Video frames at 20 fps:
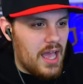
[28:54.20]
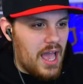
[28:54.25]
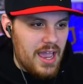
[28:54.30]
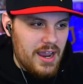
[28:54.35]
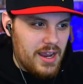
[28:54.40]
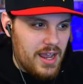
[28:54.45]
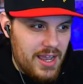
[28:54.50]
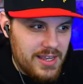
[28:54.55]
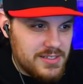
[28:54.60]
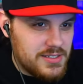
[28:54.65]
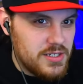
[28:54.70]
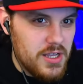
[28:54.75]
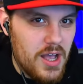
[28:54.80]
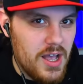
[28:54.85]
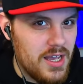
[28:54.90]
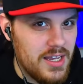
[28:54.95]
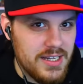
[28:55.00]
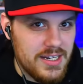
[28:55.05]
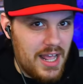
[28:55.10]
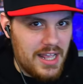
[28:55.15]
I
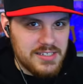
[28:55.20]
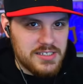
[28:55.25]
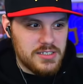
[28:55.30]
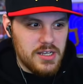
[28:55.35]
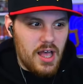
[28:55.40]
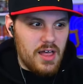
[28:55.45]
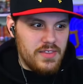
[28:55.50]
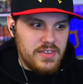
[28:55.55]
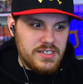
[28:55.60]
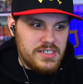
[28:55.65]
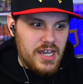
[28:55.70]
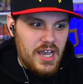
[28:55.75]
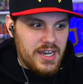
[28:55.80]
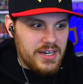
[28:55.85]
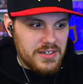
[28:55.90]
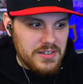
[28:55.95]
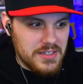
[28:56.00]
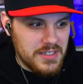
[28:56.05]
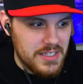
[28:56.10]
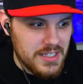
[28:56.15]
saw it. I saw the
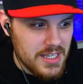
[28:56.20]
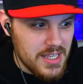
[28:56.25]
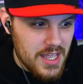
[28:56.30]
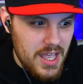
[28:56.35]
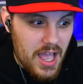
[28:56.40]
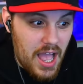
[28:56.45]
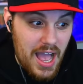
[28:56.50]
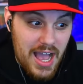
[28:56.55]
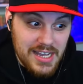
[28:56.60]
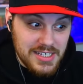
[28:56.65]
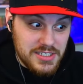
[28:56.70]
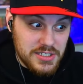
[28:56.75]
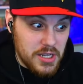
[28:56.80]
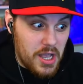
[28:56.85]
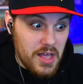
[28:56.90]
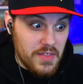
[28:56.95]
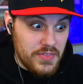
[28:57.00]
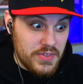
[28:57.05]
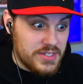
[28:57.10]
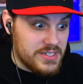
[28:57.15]
title. I
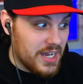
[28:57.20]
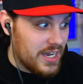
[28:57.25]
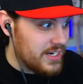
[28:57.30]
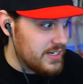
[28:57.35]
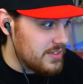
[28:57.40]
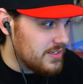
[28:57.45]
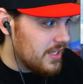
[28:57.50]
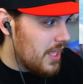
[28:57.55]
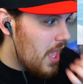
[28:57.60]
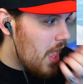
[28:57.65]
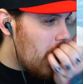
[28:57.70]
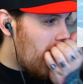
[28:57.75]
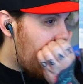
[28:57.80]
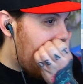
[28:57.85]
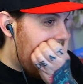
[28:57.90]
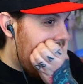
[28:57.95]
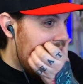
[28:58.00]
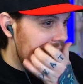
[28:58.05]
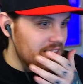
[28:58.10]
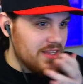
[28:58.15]
saw the title.
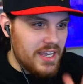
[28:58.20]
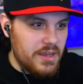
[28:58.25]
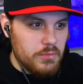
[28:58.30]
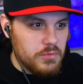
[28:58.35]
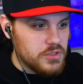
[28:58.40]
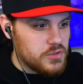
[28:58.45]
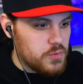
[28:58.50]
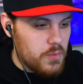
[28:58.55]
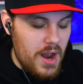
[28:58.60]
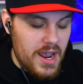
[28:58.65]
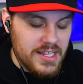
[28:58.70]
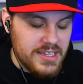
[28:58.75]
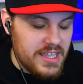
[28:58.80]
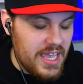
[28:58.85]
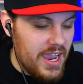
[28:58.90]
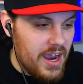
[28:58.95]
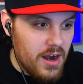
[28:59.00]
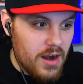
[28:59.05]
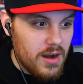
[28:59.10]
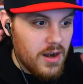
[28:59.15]
It was right
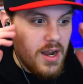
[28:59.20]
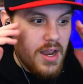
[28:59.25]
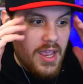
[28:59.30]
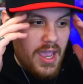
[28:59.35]
there.